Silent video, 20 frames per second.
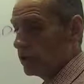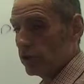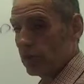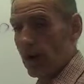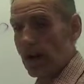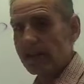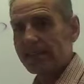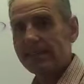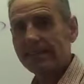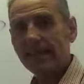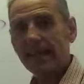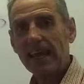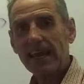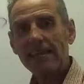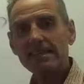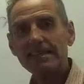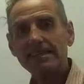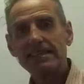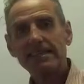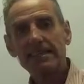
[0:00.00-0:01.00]
trust
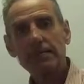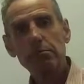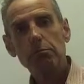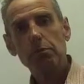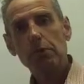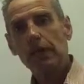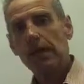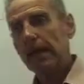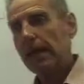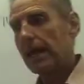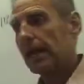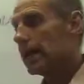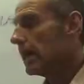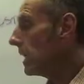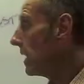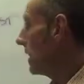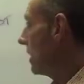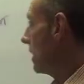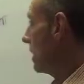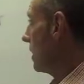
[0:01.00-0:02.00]
is simply
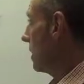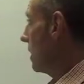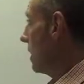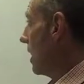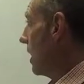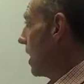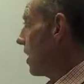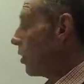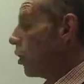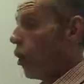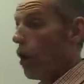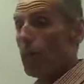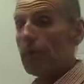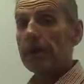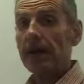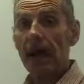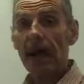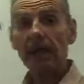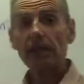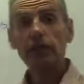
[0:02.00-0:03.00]
a
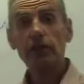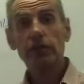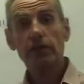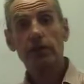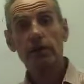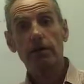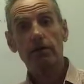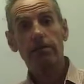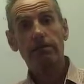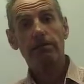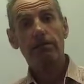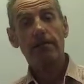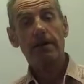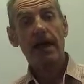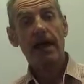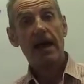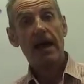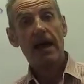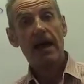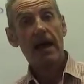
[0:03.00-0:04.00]
combination of
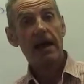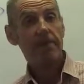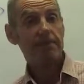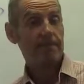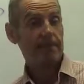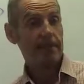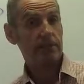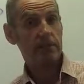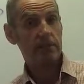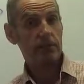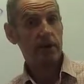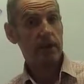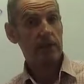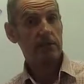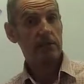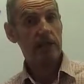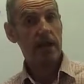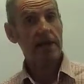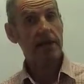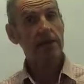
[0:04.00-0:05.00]
a fixed
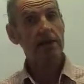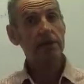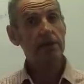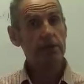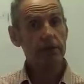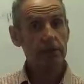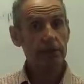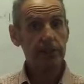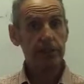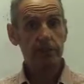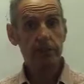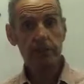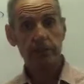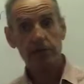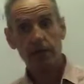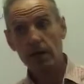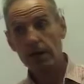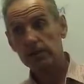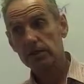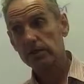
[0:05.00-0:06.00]
trust and a discretionary
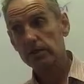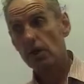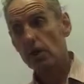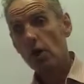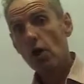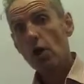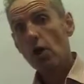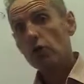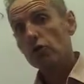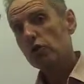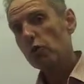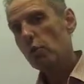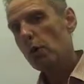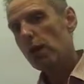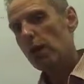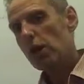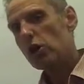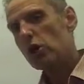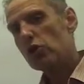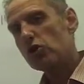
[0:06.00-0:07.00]
trust. So
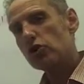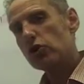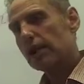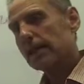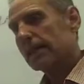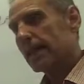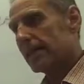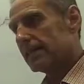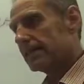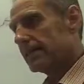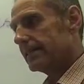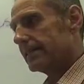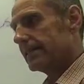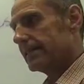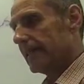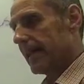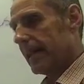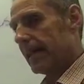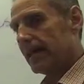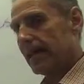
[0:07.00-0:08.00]
what it usually does is
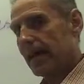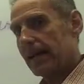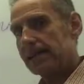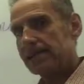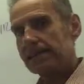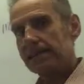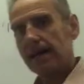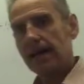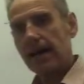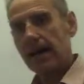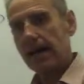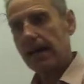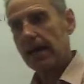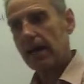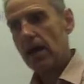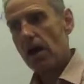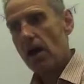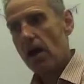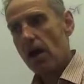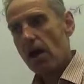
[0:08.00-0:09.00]
say
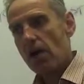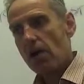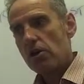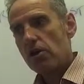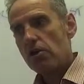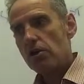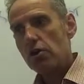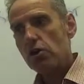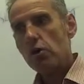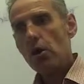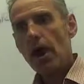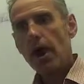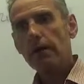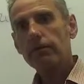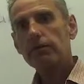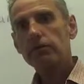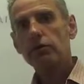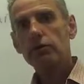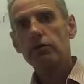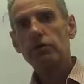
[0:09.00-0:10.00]
you
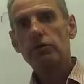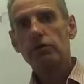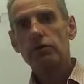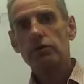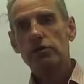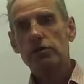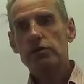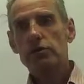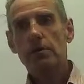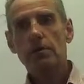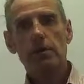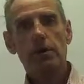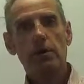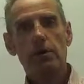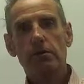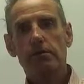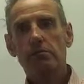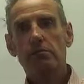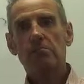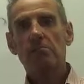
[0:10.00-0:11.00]
have to
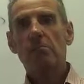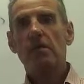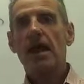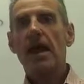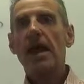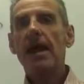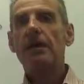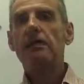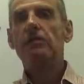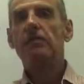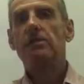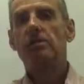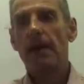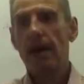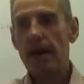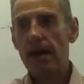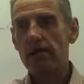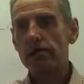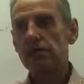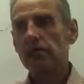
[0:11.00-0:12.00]
distribute X
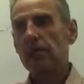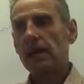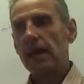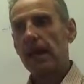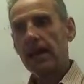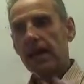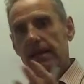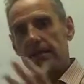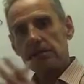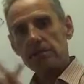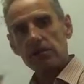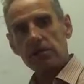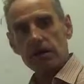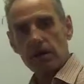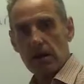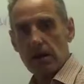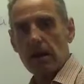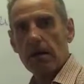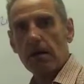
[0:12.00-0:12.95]
amount in